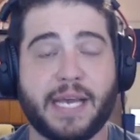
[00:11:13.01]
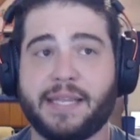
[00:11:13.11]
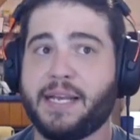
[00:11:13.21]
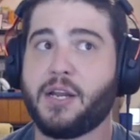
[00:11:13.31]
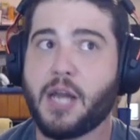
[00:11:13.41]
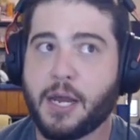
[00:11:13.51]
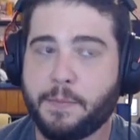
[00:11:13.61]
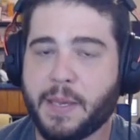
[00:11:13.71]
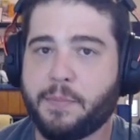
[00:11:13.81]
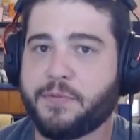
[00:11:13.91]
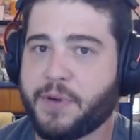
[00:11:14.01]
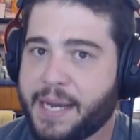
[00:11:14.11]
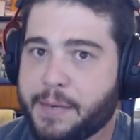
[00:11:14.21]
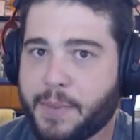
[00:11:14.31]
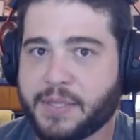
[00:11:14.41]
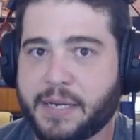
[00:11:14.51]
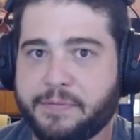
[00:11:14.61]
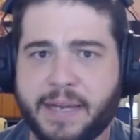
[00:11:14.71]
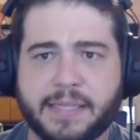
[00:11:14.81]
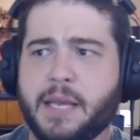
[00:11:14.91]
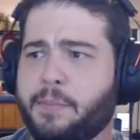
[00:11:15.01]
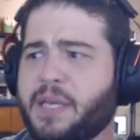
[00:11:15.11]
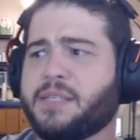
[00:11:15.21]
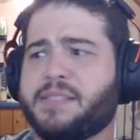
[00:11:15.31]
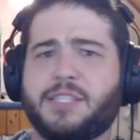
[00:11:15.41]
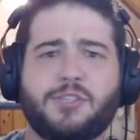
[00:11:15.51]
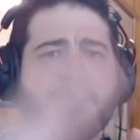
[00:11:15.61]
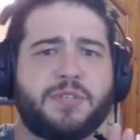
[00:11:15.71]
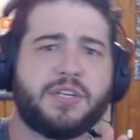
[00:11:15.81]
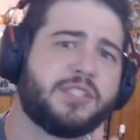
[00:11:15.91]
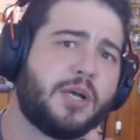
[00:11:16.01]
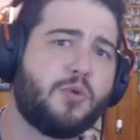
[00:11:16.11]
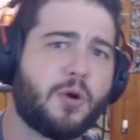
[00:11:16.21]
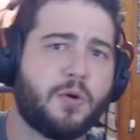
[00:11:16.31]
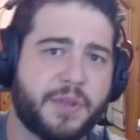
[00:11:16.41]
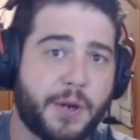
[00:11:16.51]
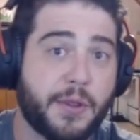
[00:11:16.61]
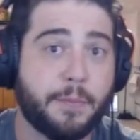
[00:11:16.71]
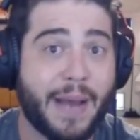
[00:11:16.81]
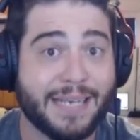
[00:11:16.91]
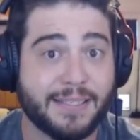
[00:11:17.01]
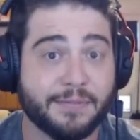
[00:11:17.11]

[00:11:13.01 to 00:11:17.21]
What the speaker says: I think a lot of people forget about that effect because the description is somewhere over there on the passive.